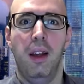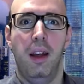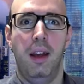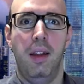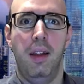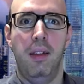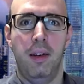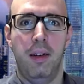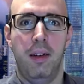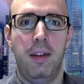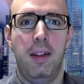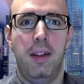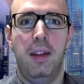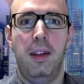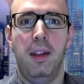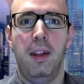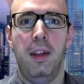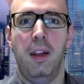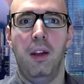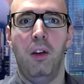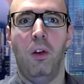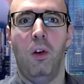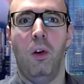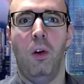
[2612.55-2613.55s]
interested
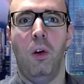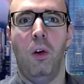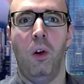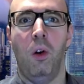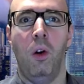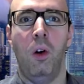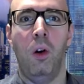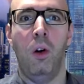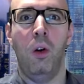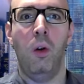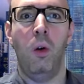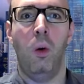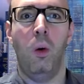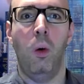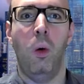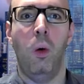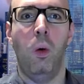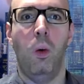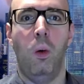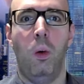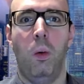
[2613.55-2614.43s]
in, in Hong Kong, who,